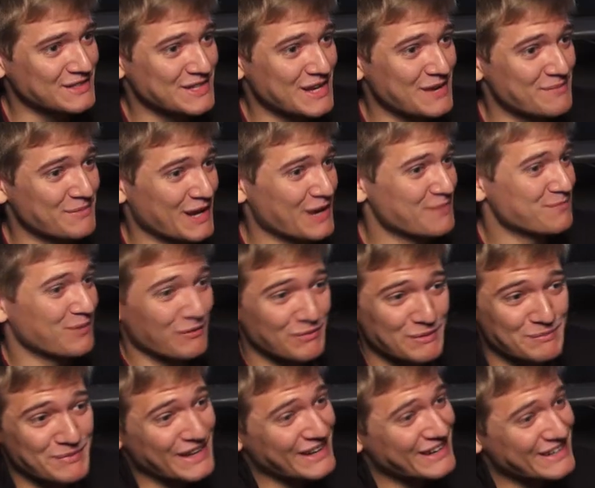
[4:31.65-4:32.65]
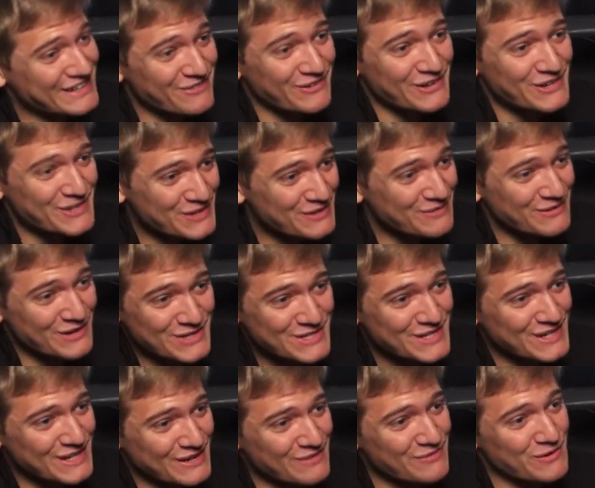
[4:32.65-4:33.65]
to say, but I'd probably be at a different
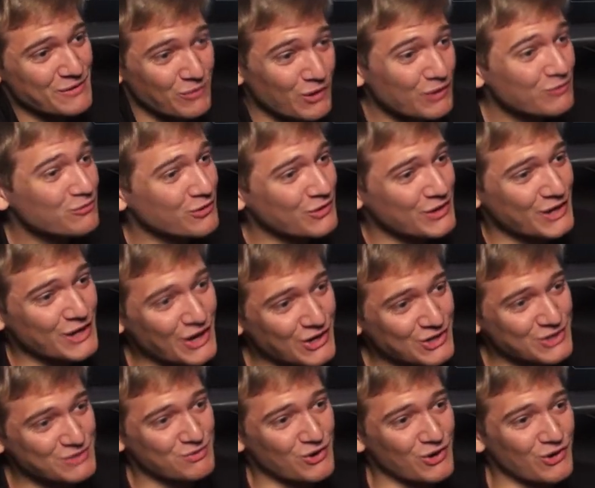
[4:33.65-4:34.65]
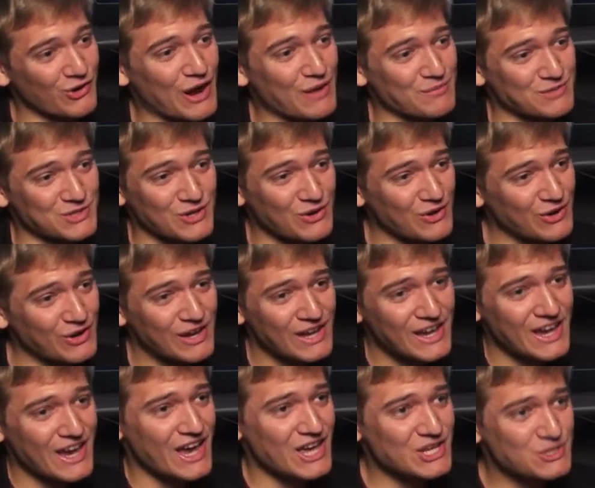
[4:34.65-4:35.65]
university if it weren't for the honors program. So
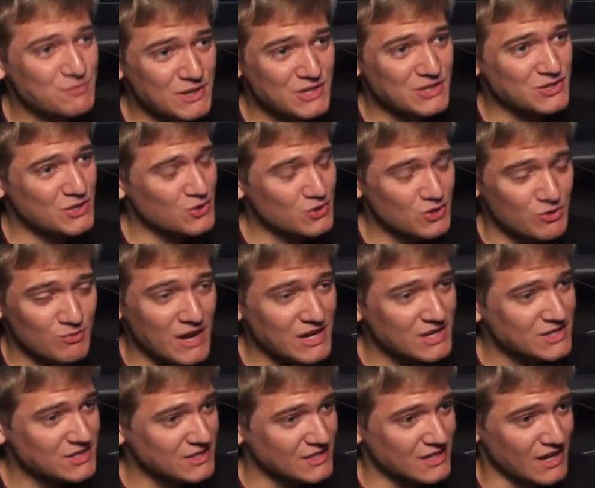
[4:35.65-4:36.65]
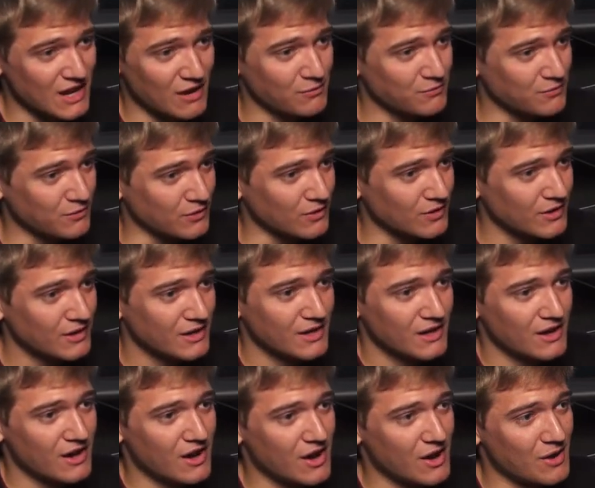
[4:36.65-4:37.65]
it's been so tremendously helpful,
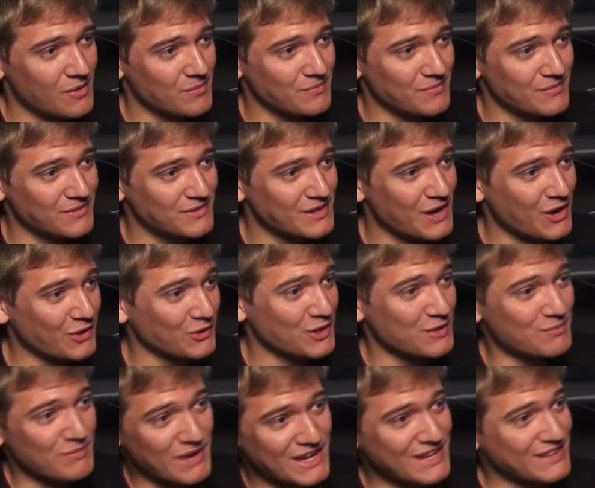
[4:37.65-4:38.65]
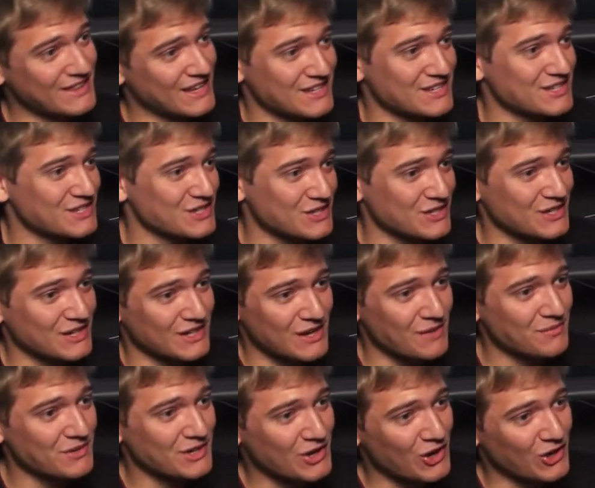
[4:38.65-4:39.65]
not only in making that decision to
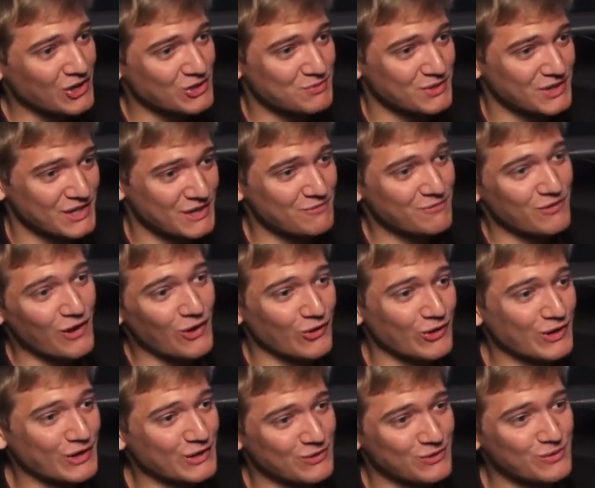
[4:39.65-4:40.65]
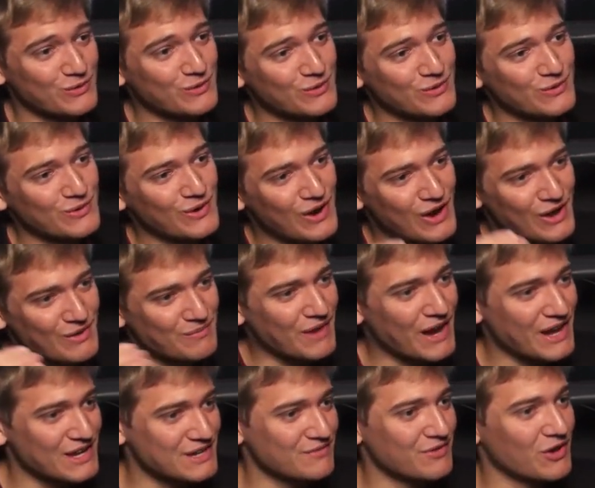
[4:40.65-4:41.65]
come to college, but then following through on
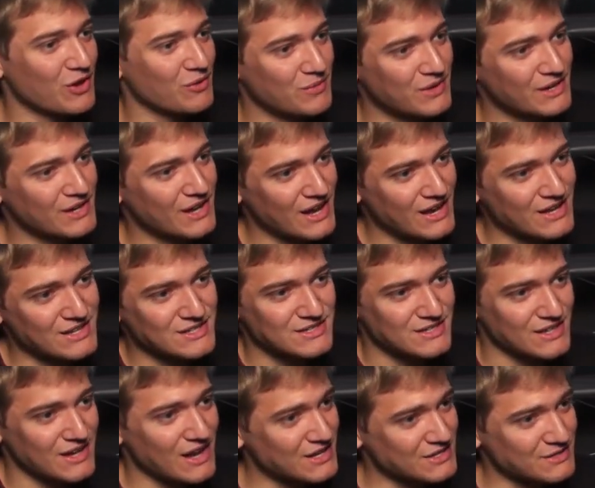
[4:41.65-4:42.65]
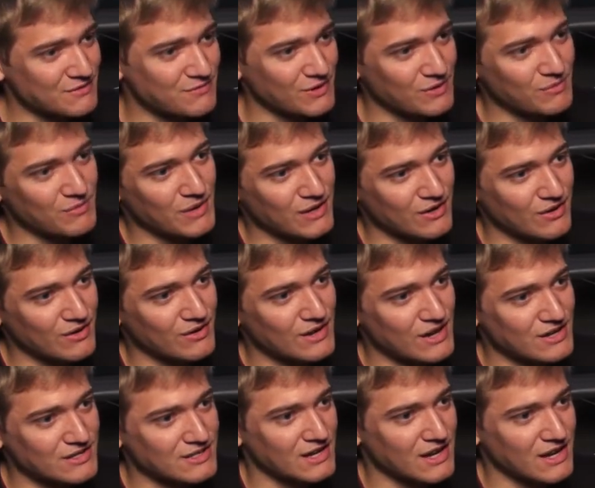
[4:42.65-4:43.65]
my development as a filmmaker and
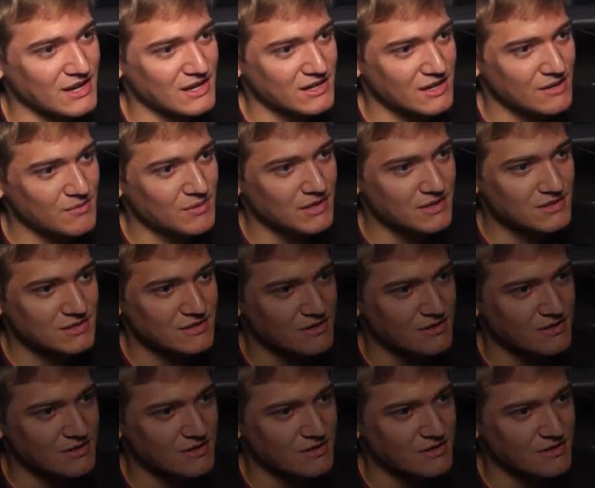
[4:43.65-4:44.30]
as an academic.